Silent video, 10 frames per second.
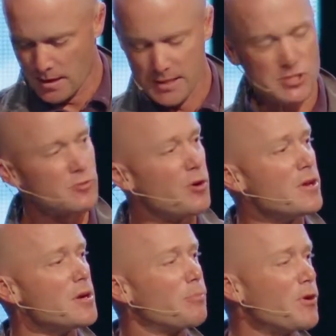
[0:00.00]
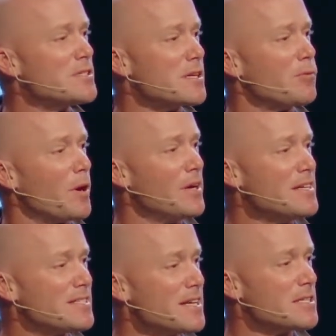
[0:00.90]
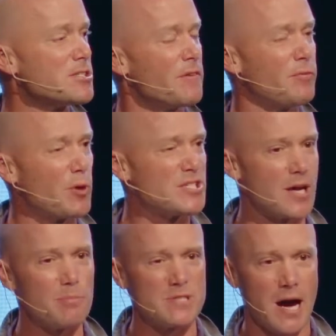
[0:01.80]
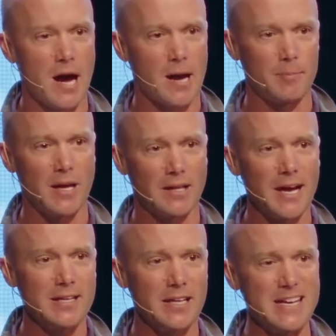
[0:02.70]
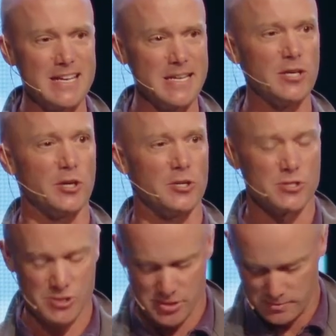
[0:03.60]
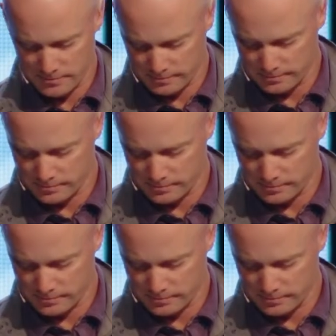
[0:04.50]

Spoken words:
He gets thrown into prison where he sits for some time, likely years.